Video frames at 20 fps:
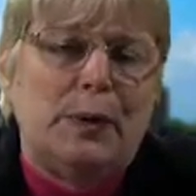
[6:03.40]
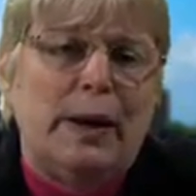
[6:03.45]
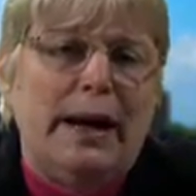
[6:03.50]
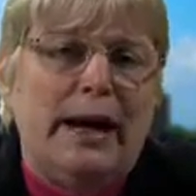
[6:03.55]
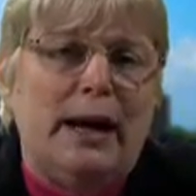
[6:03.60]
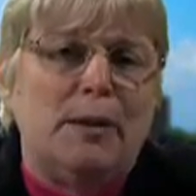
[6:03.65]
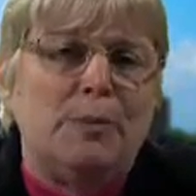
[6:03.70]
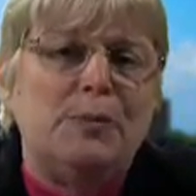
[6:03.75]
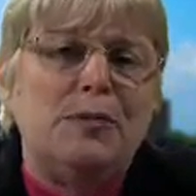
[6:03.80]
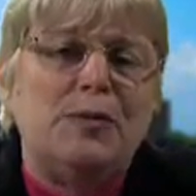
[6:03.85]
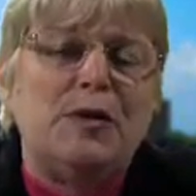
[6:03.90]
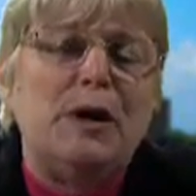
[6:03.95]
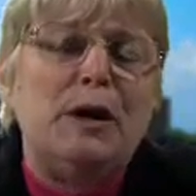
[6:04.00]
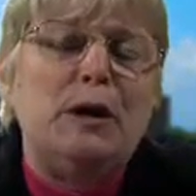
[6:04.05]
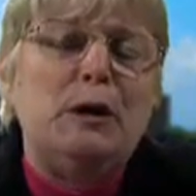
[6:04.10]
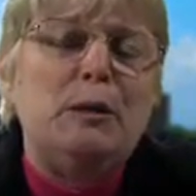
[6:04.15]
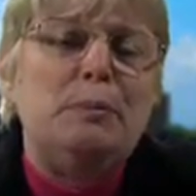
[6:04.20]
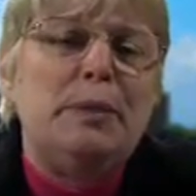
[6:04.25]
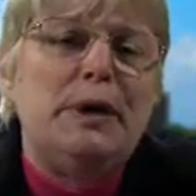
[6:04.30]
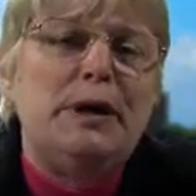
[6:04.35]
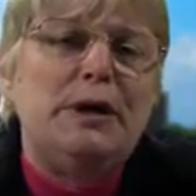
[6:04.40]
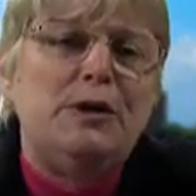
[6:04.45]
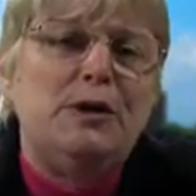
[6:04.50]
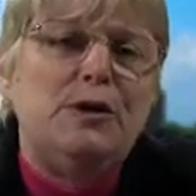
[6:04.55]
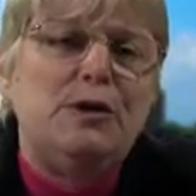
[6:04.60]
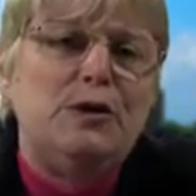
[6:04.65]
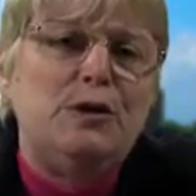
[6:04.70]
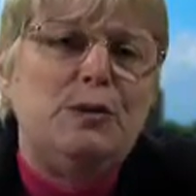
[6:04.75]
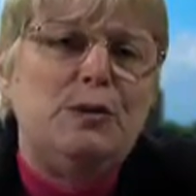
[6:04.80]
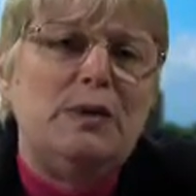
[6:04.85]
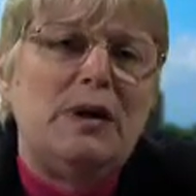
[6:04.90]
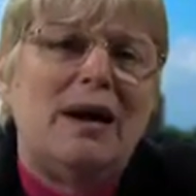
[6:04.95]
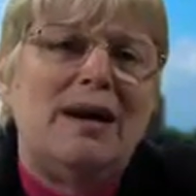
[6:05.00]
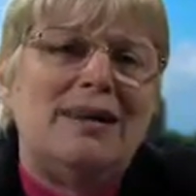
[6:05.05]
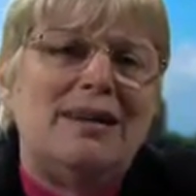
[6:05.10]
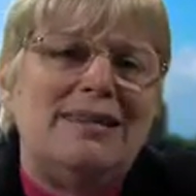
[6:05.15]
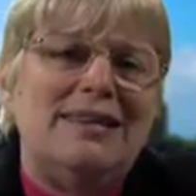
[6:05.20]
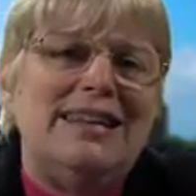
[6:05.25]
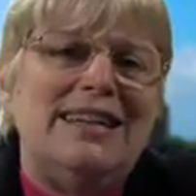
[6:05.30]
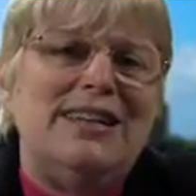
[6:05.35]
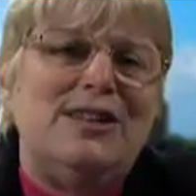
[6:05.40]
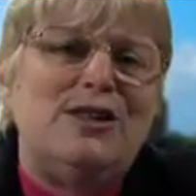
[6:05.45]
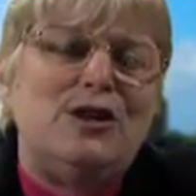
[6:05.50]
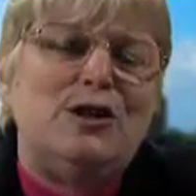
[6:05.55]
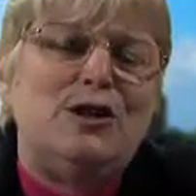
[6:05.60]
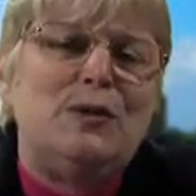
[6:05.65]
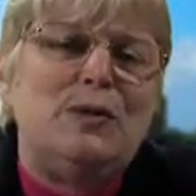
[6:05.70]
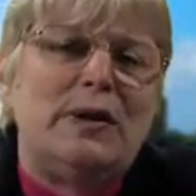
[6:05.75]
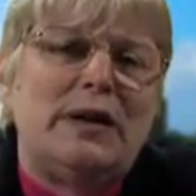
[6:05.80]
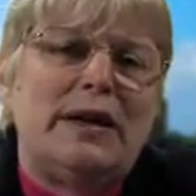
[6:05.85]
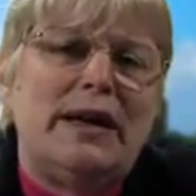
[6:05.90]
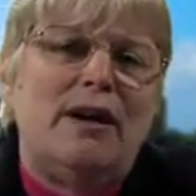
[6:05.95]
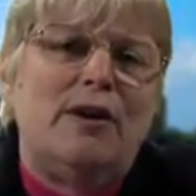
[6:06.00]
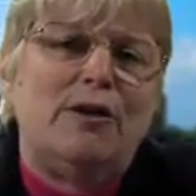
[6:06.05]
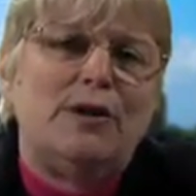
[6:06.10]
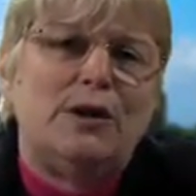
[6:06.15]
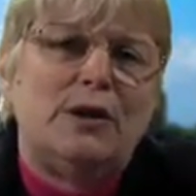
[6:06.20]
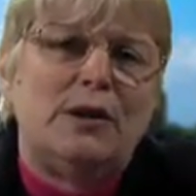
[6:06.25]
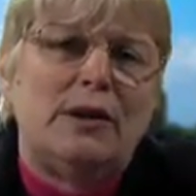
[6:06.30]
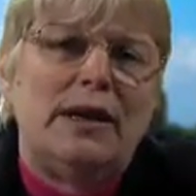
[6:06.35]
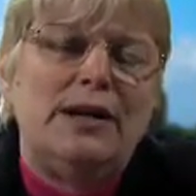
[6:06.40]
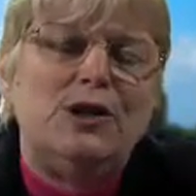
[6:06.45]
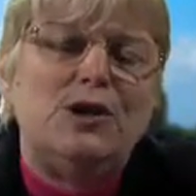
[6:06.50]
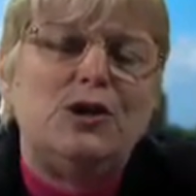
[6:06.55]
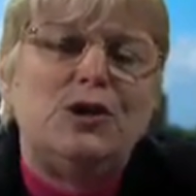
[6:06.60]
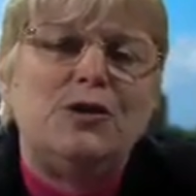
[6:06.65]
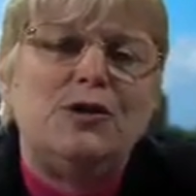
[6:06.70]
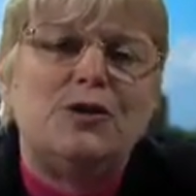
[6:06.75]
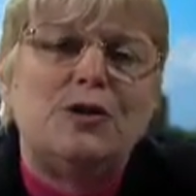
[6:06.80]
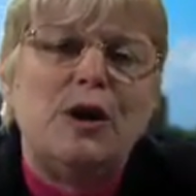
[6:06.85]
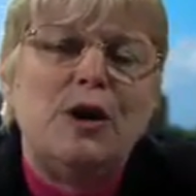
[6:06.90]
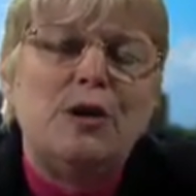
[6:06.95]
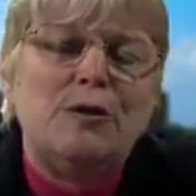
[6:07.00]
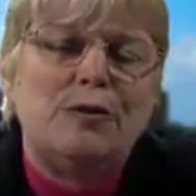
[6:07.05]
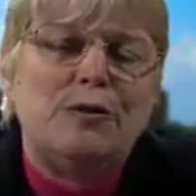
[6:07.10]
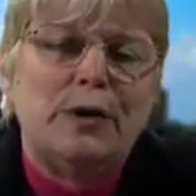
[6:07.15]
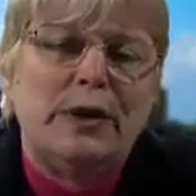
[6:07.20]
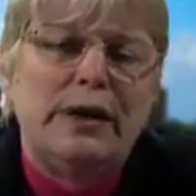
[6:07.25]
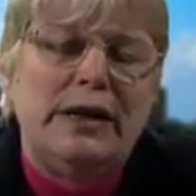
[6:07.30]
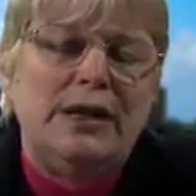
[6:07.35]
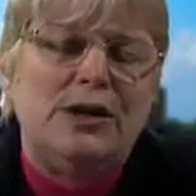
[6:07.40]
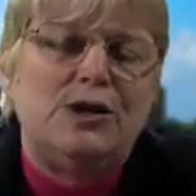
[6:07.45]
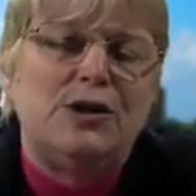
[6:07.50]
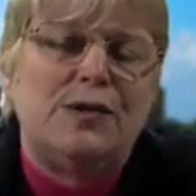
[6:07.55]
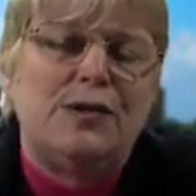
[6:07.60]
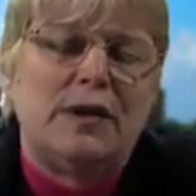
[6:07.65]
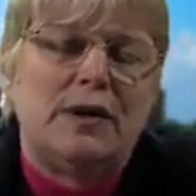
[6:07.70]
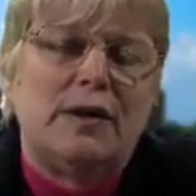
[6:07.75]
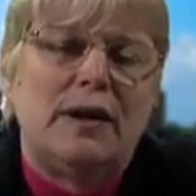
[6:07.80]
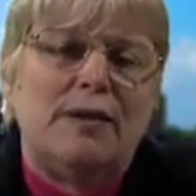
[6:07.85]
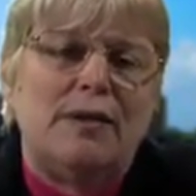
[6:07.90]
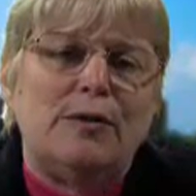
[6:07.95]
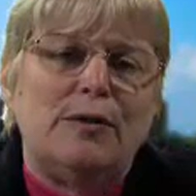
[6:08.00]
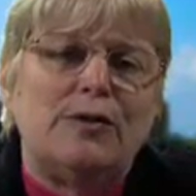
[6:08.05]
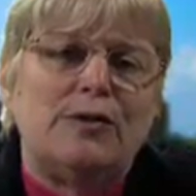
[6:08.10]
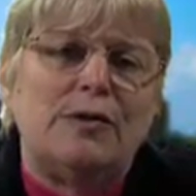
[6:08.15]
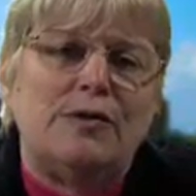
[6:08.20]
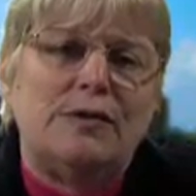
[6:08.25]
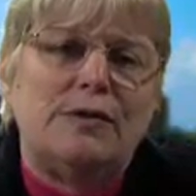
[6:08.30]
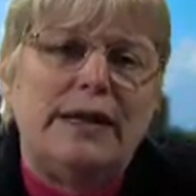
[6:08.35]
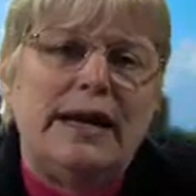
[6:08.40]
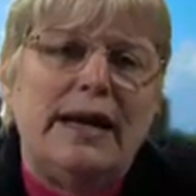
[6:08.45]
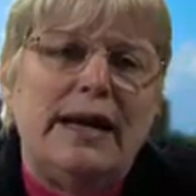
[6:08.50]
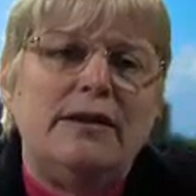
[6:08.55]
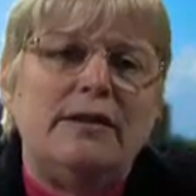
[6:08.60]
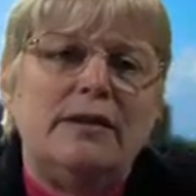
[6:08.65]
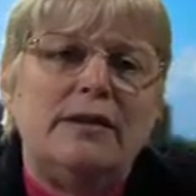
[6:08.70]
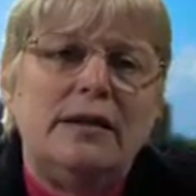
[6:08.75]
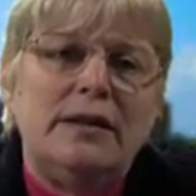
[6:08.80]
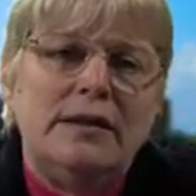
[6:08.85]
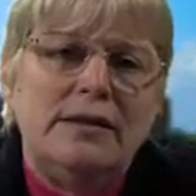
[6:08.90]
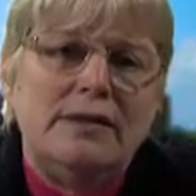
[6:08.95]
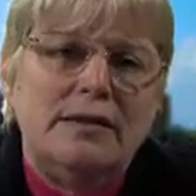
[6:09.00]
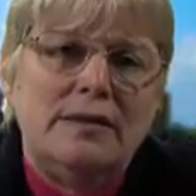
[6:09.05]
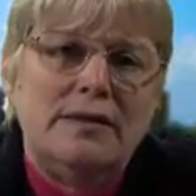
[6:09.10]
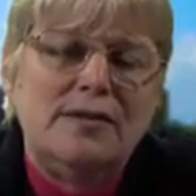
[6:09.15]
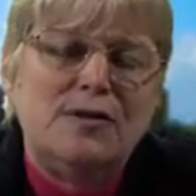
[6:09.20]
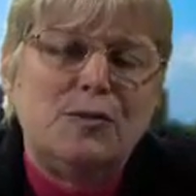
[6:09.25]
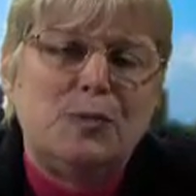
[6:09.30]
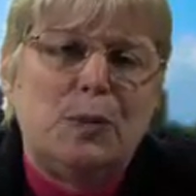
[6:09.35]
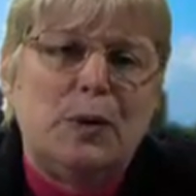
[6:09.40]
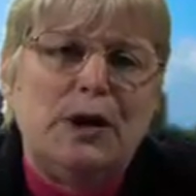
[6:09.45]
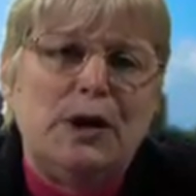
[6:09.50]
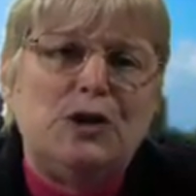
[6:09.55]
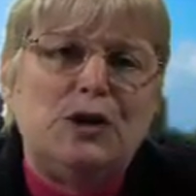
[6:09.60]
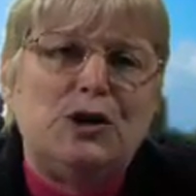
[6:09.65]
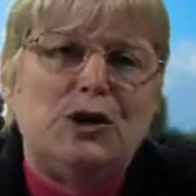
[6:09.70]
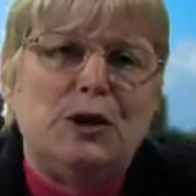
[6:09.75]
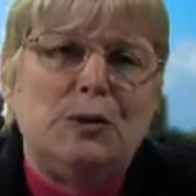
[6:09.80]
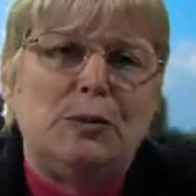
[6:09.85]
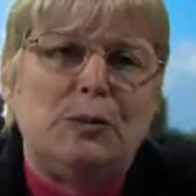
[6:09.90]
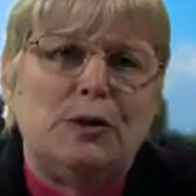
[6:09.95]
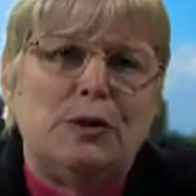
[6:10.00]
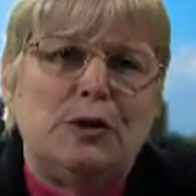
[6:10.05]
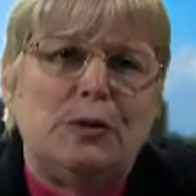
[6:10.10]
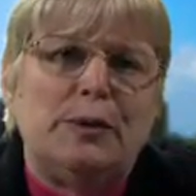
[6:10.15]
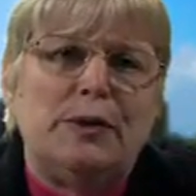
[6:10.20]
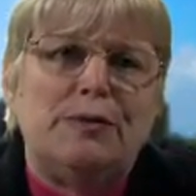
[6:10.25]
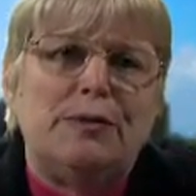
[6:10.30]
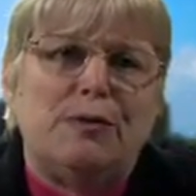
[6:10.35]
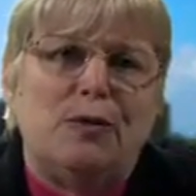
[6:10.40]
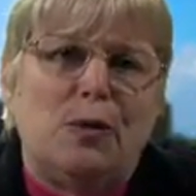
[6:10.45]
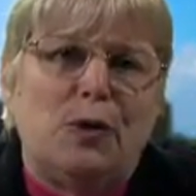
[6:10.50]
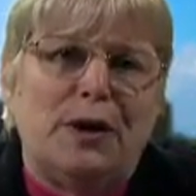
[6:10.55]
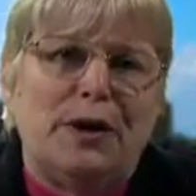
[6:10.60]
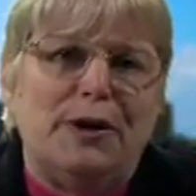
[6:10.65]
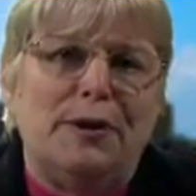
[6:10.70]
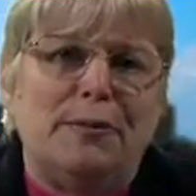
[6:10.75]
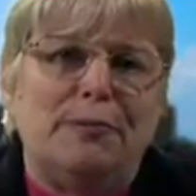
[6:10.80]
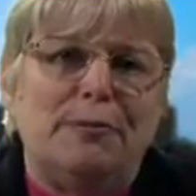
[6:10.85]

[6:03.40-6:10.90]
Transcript: perhaps, but you do not need to do the calculations for each of the levels of debt. The spreadsheet will do it for you.